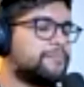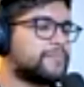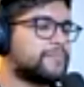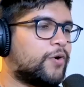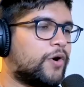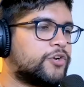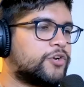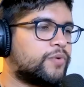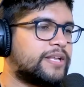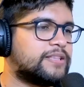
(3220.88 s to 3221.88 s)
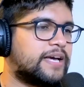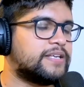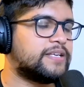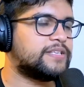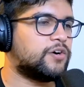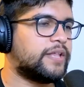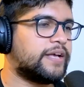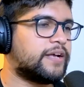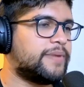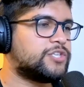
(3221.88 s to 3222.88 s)
how underrated that is though. Like
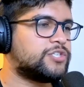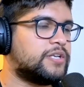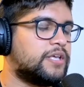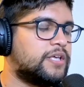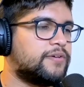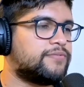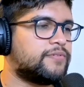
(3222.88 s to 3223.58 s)
imagine if